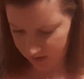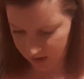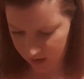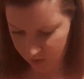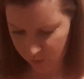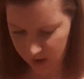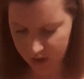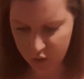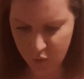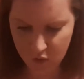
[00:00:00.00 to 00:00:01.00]
they're
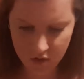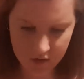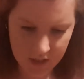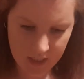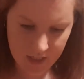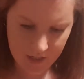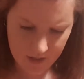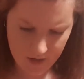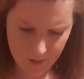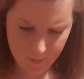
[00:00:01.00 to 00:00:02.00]
quite cool.
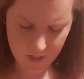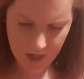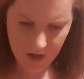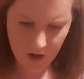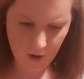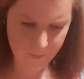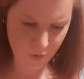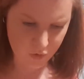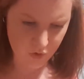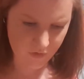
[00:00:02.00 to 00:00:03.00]
Um, I'm
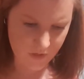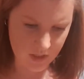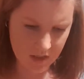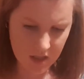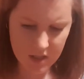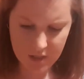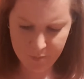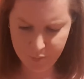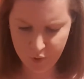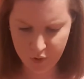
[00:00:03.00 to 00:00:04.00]
not sure if this is a
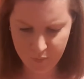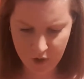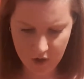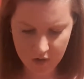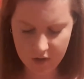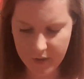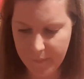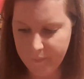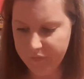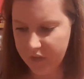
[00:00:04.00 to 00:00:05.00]
bookmark,
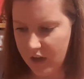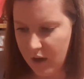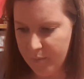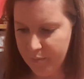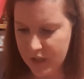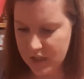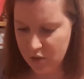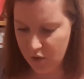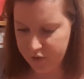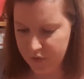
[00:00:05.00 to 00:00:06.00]
um, but it's
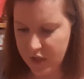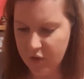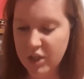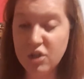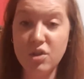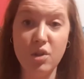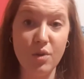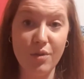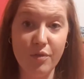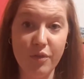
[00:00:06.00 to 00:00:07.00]
got three creatures that you
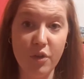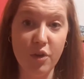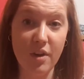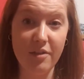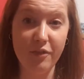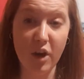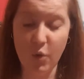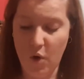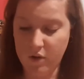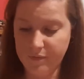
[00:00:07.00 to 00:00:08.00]
can that they
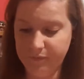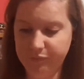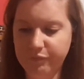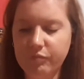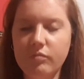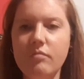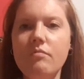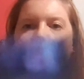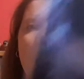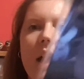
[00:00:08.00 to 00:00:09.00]
flew on
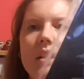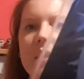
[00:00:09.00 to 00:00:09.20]
at